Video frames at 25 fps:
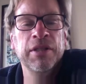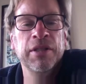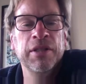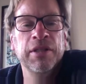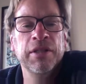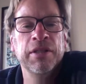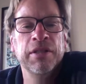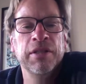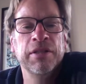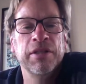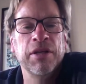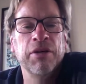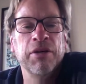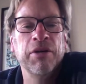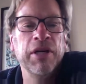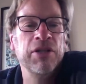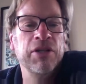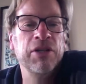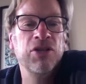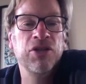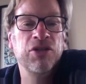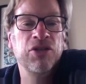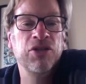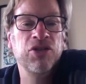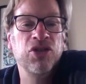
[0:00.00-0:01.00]
So awesome.
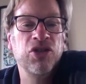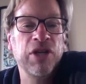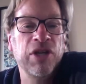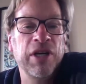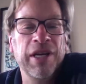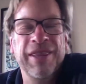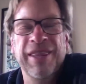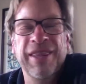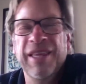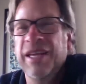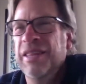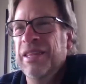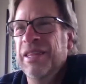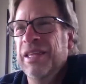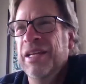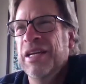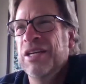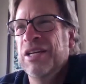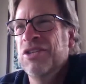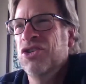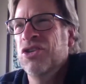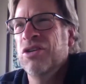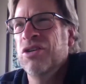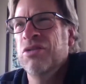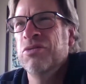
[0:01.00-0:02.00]
I think
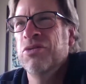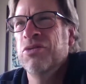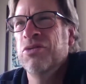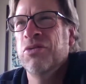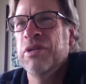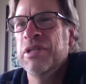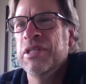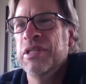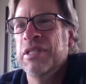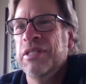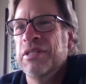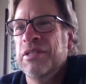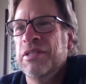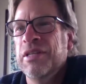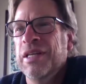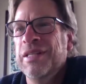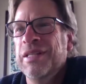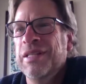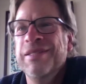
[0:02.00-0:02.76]
I showed Chris